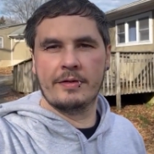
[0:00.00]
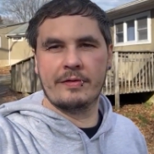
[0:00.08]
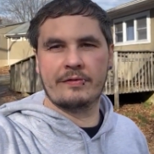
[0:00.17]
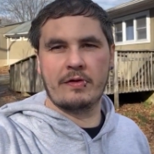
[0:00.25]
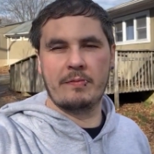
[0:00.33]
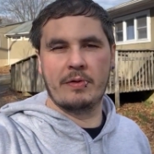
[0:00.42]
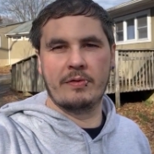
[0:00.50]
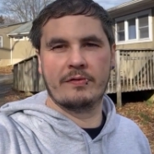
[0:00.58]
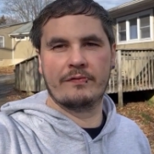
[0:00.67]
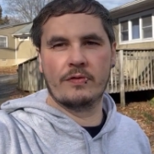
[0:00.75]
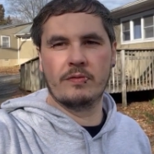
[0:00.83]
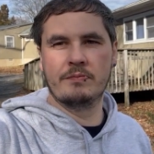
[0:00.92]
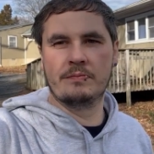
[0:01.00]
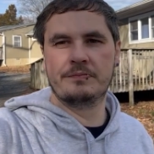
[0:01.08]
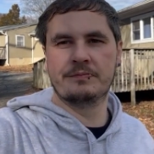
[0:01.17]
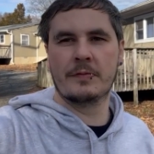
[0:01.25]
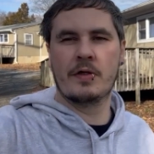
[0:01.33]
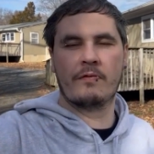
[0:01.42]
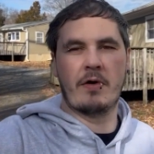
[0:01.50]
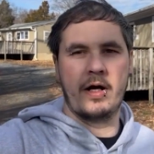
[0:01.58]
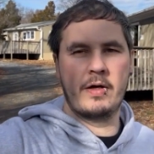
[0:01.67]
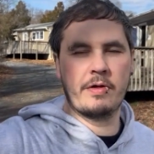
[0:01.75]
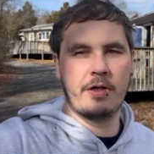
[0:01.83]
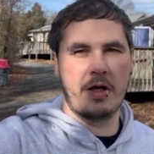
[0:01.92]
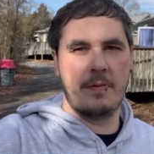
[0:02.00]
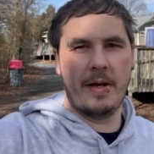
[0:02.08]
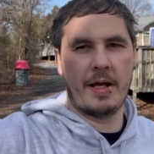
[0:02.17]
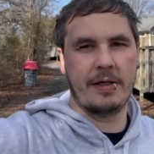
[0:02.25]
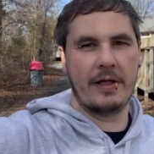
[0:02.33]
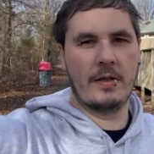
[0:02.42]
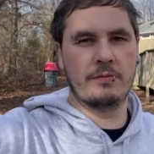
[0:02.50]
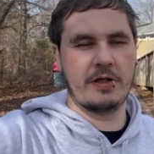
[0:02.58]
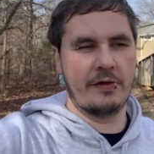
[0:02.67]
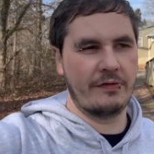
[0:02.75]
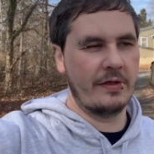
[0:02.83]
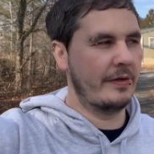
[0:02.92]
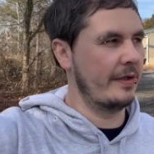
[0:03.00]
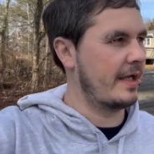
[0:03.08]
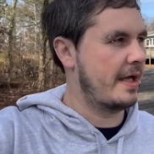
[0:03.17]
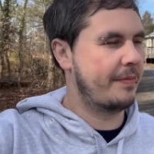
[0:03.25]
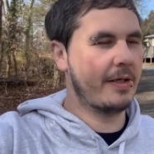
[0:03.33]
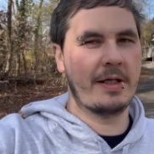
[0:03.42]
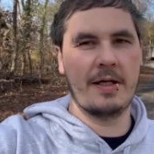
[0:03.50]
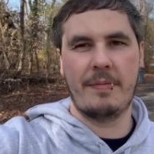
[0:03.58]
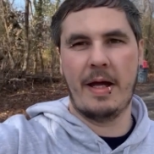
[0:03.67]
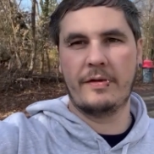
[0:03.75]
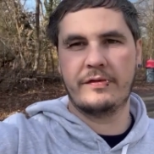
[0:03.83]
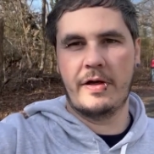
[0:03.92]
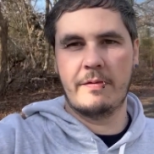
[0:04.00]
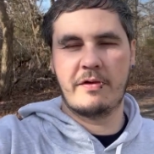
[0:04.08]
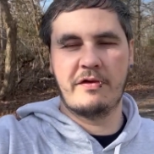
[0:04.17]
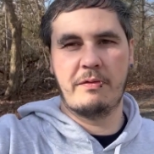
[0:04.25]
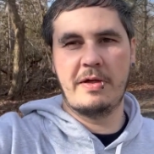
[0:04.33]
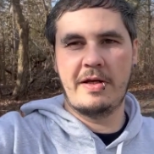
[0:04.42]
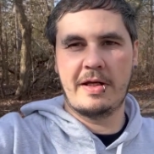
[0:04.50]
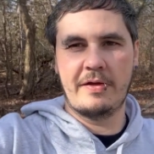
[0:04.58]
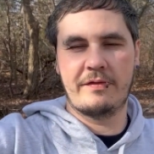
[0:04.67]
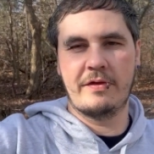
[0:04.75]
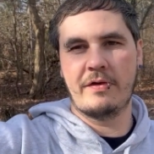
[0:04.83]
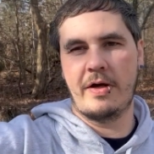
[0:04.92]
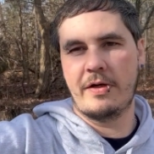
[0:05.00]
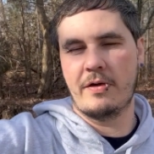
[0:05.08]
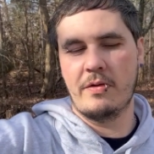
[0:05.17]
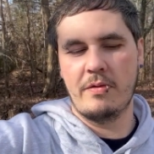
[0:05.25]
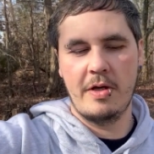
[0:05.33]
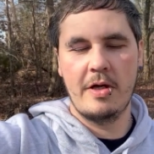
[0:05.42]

so beautiful. Right, I'm gonna go back and help Jess now in the cabin get packed up, because we need to get to the dining hall.